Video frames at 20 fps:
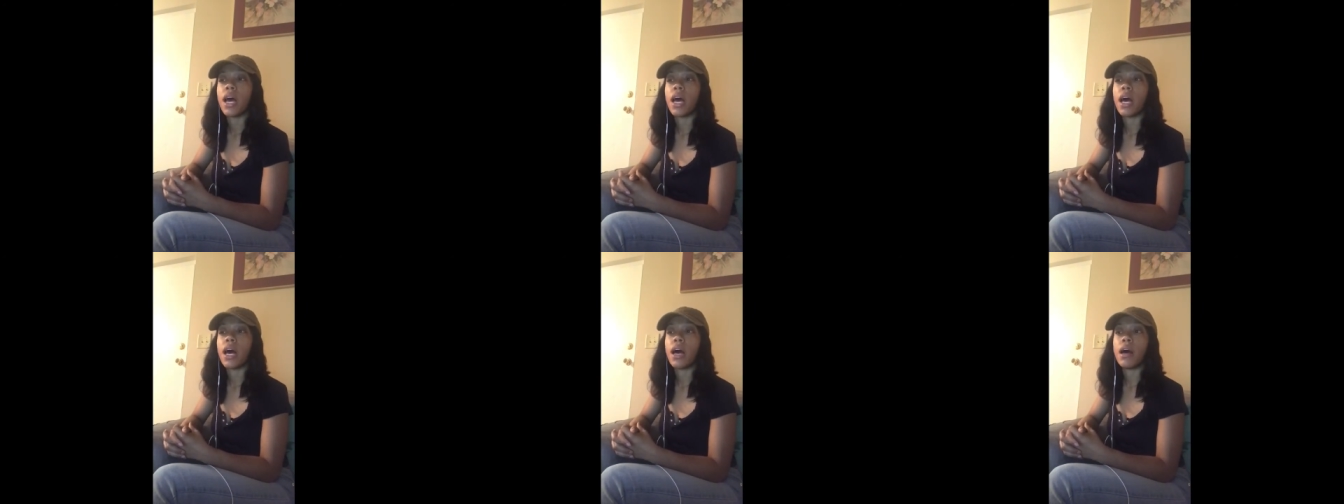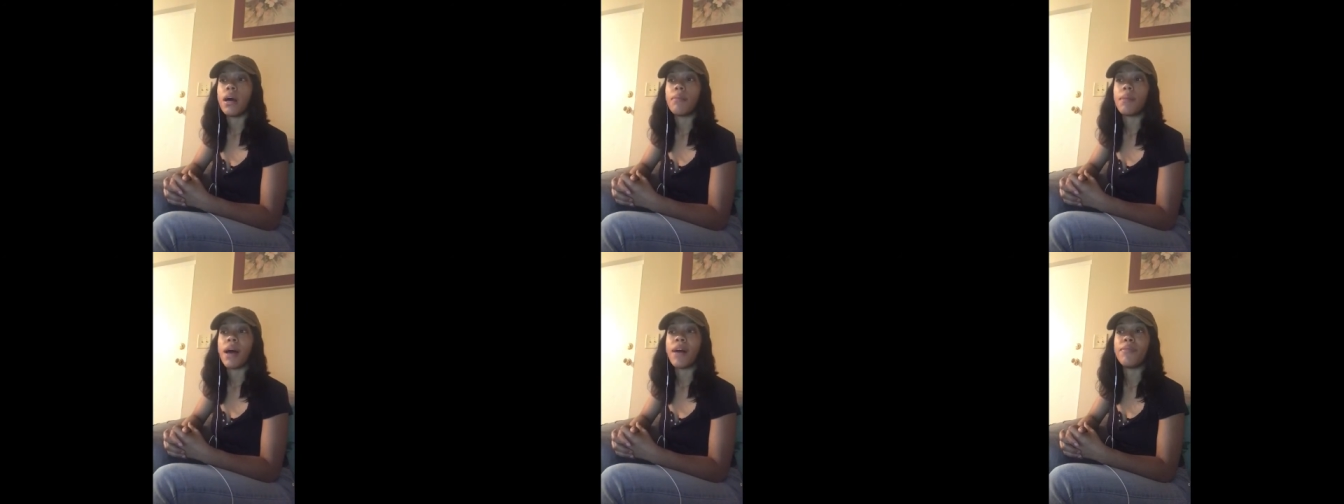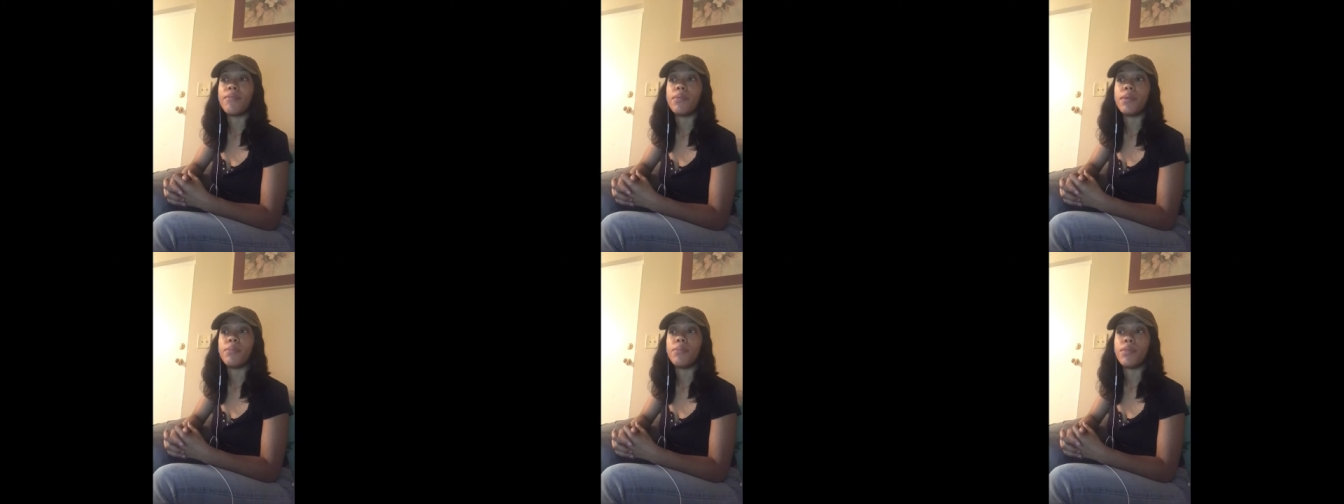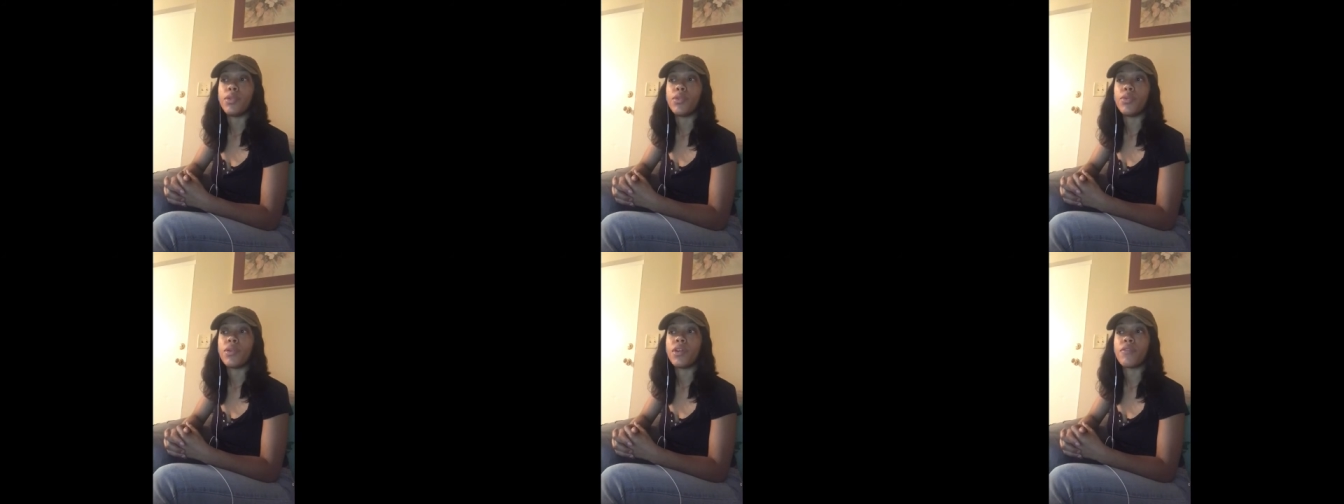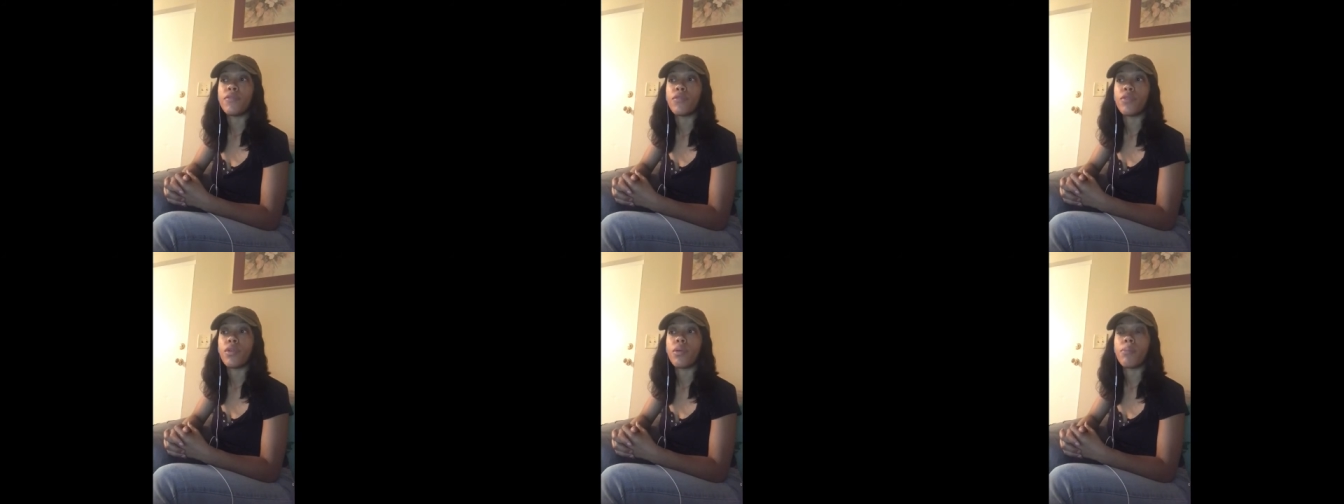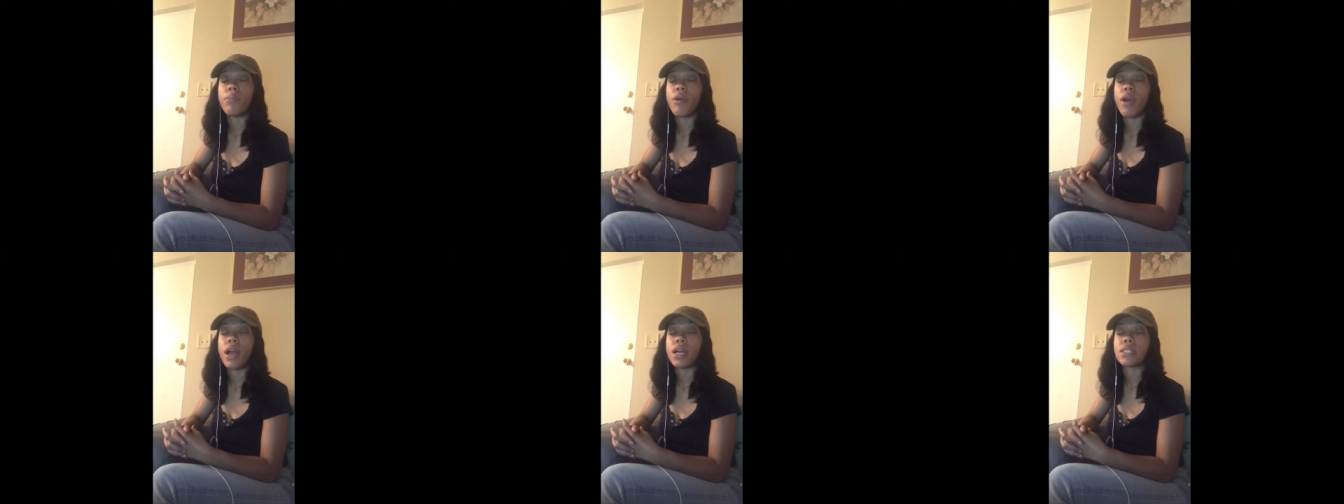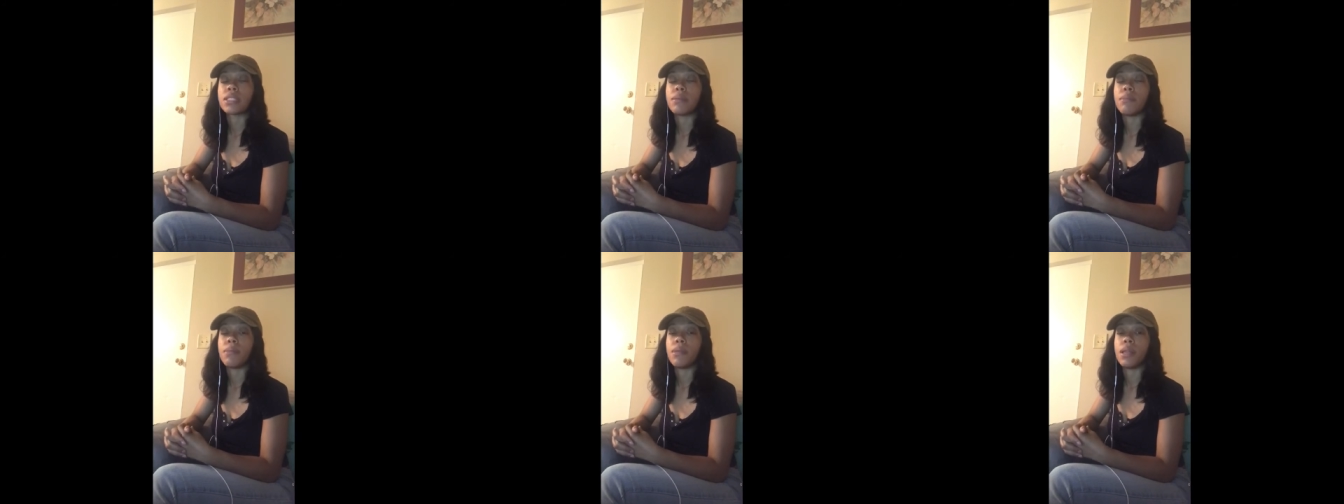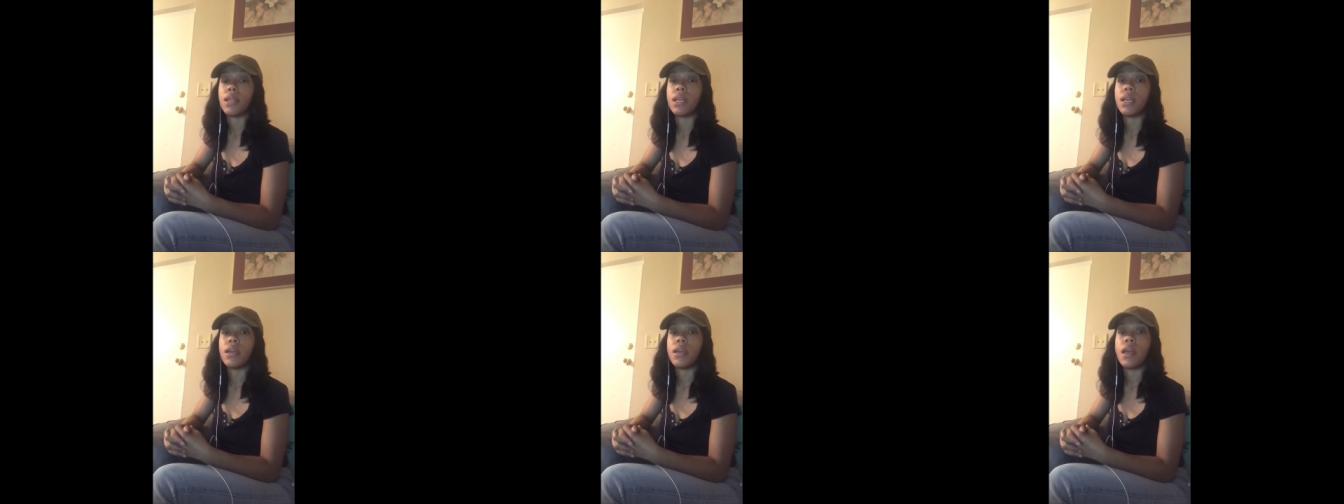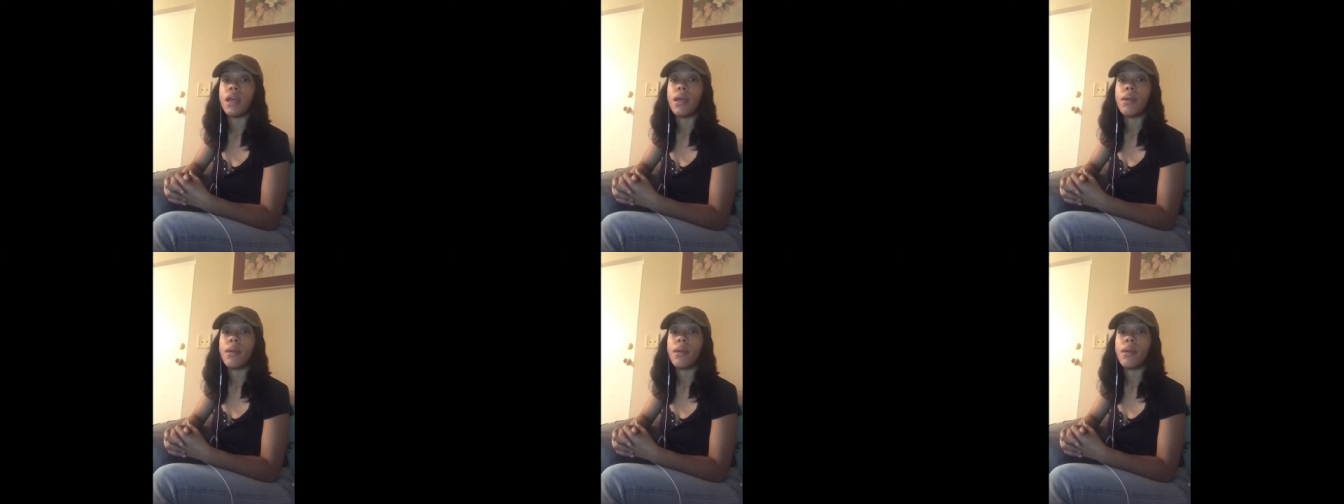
Um, I've been mewing for approximately